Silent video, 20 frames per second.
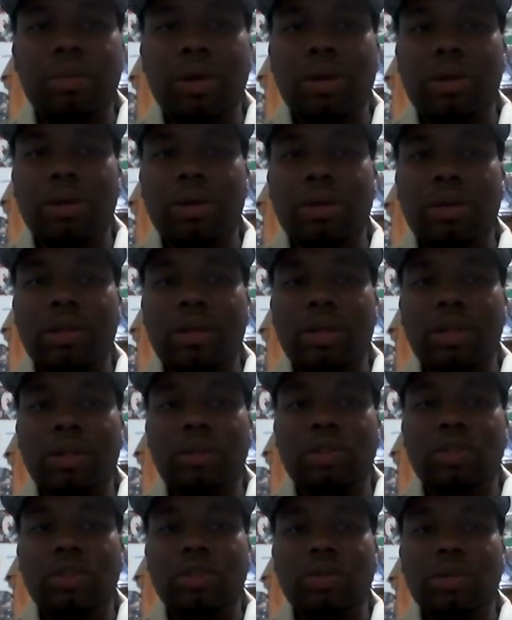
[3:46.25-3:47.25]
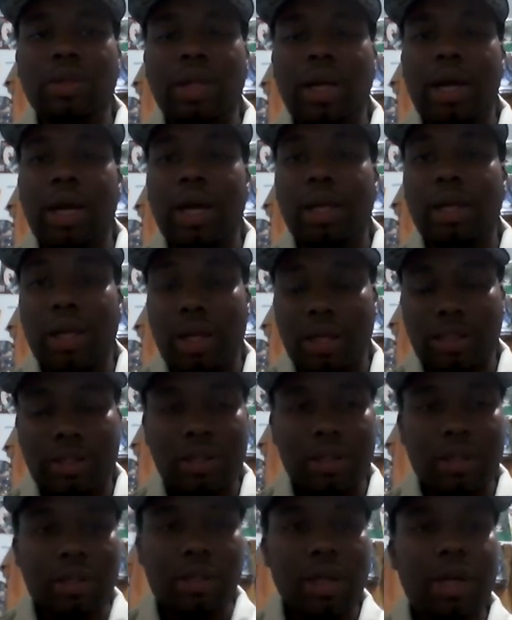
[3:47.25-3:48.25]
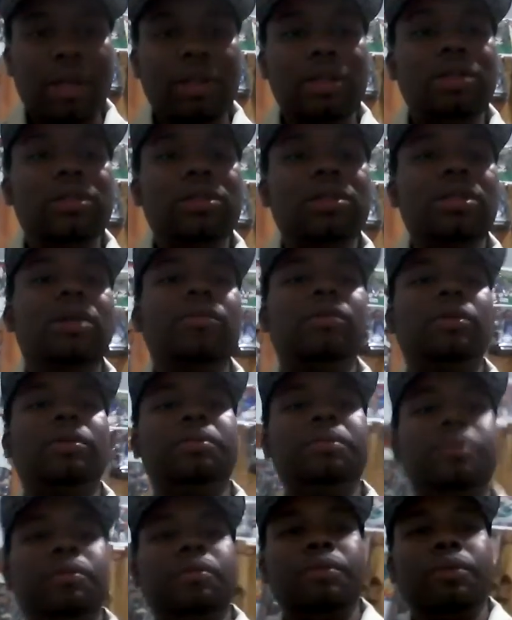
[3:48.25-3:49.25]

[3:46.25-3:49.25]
murdered in July 1997